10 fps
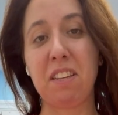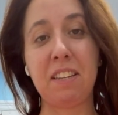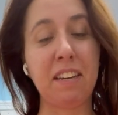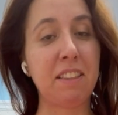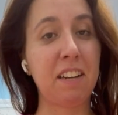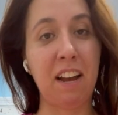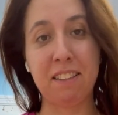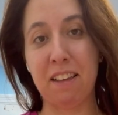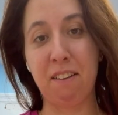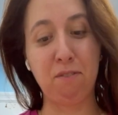Get the
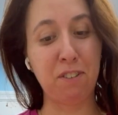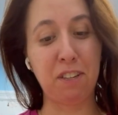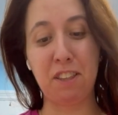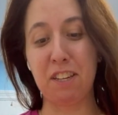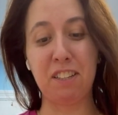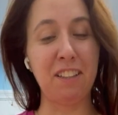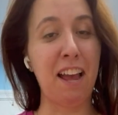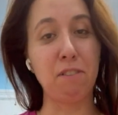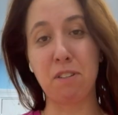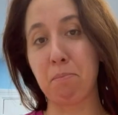kind that have really thin,
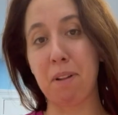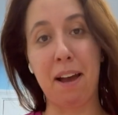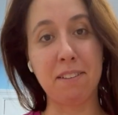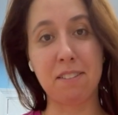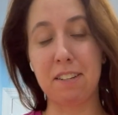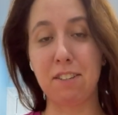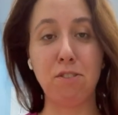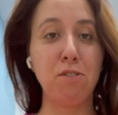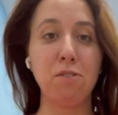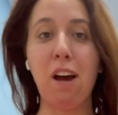lousy plastic.
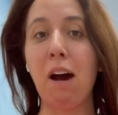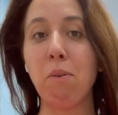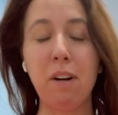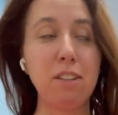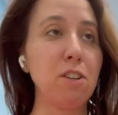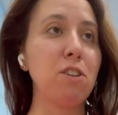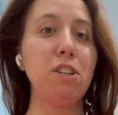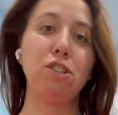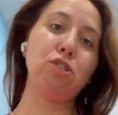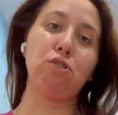You do not want the
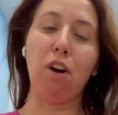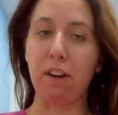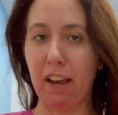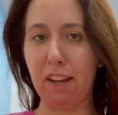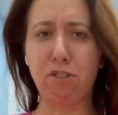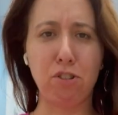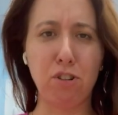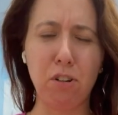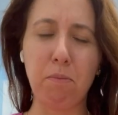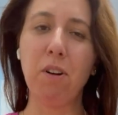good, strong, extra
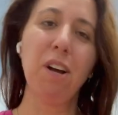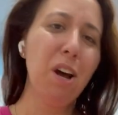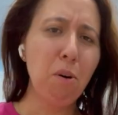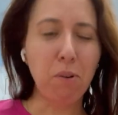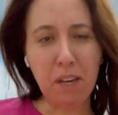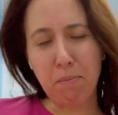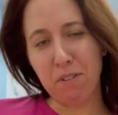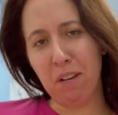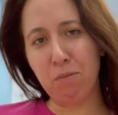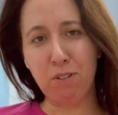durable, will keep your
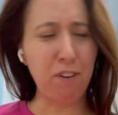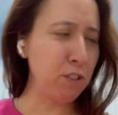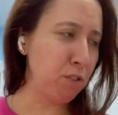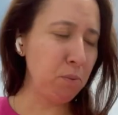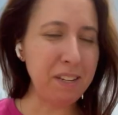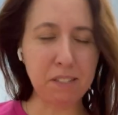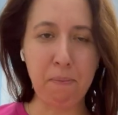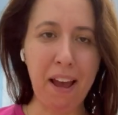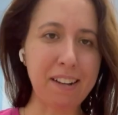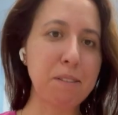sandwich fresh for weeks
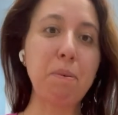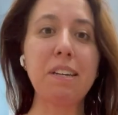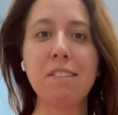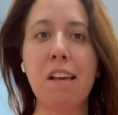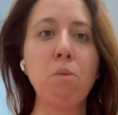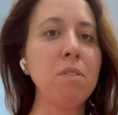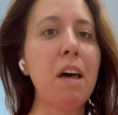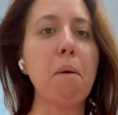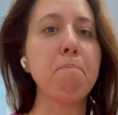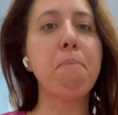bags because they will
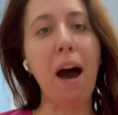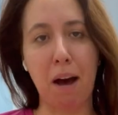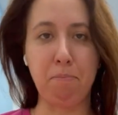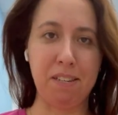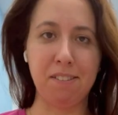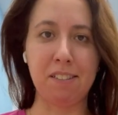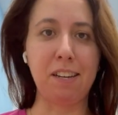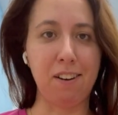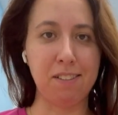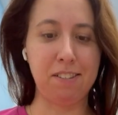not pop
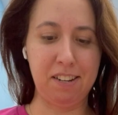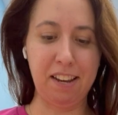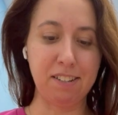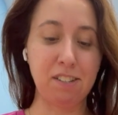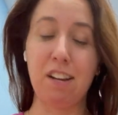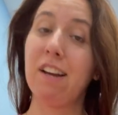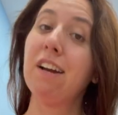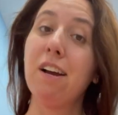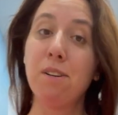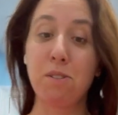easily on stage.
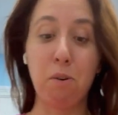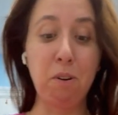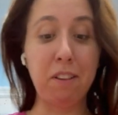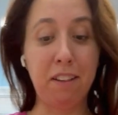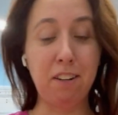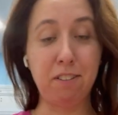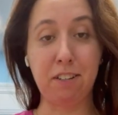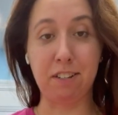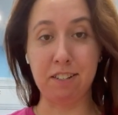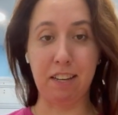So we're literally
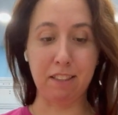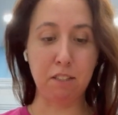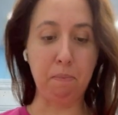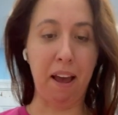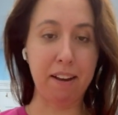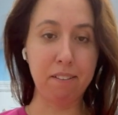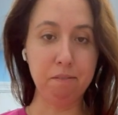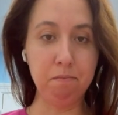going to take this bag.